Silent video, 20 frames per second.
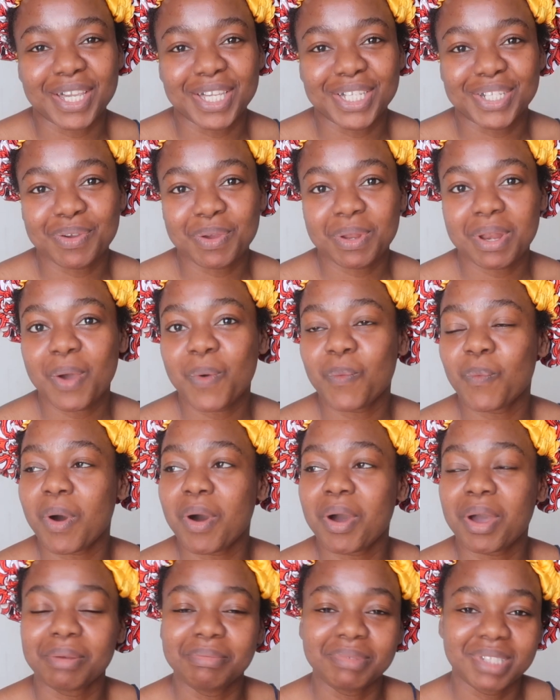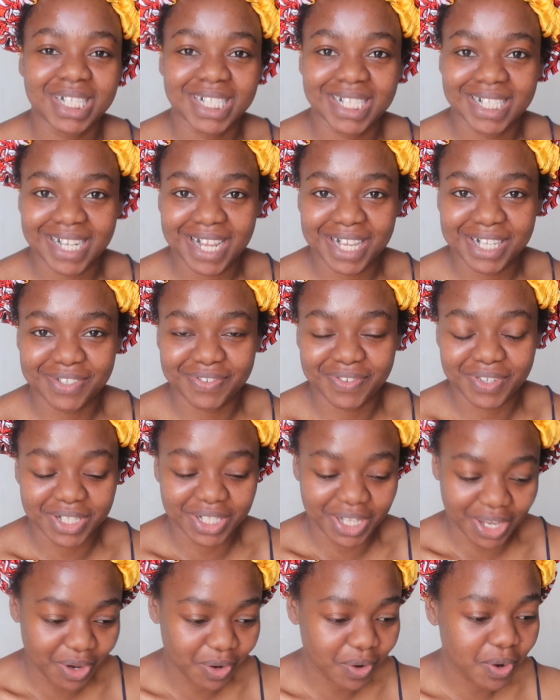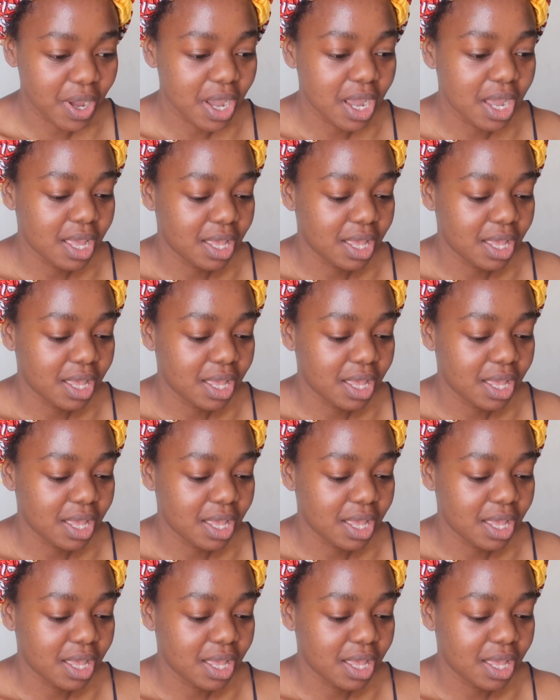you doing, and welcome to today's video.